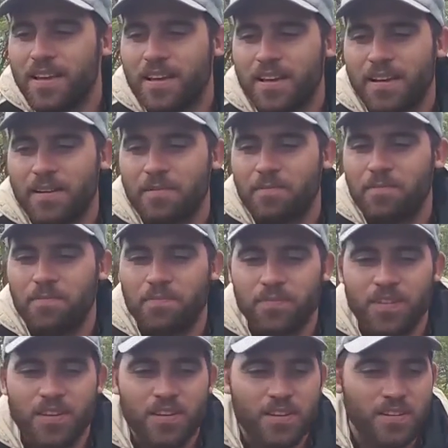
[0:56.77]

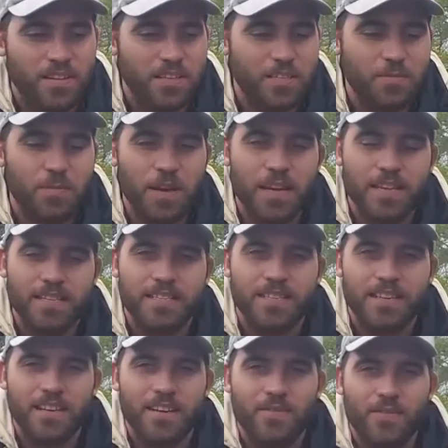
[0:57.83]
There's
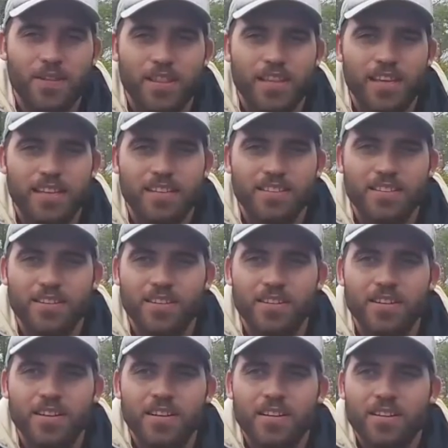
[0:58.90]
space and everything,
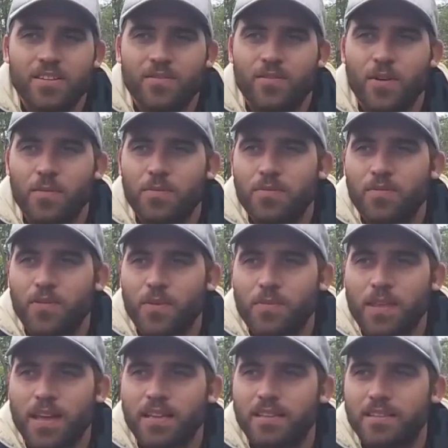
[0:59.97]
so from
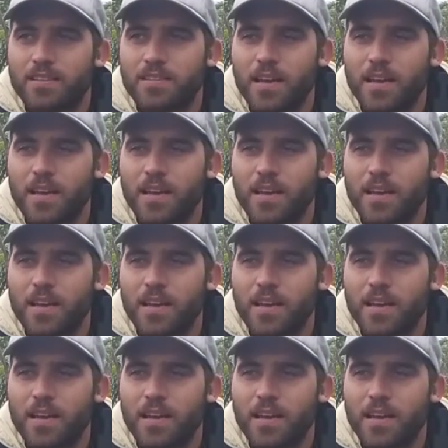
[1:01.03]
that